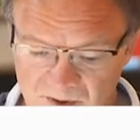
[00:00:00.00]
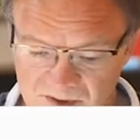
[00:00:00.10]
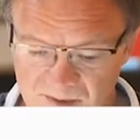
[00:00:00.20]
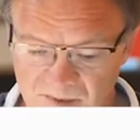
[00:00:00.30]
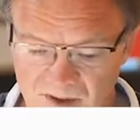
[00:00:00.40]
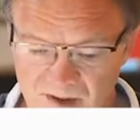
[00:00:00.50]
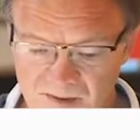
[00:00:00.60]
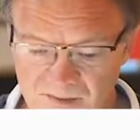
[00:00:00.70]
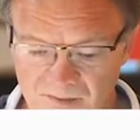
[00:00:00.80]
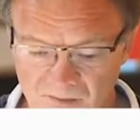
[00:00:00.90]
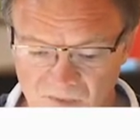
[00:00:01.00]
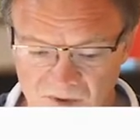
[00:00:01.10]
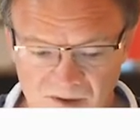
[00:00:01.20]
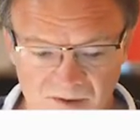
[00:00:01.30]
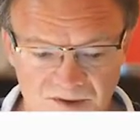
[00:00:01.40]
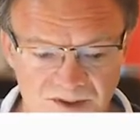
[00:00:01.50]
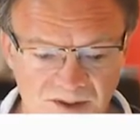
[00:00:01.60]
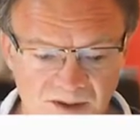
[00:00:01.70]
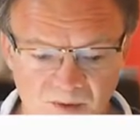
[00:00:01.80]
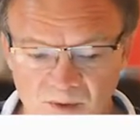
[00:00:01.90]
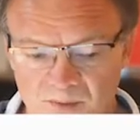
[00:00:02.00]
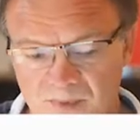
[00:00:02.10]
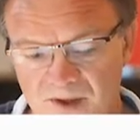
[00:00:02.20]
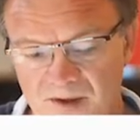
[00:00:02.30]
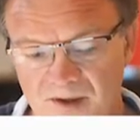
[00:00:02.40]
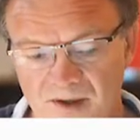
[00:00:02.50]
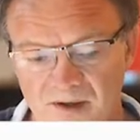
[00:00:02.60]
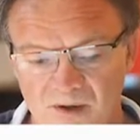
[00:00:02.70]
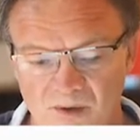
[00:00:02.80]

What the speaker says: bottom here, you'll see they all appear there.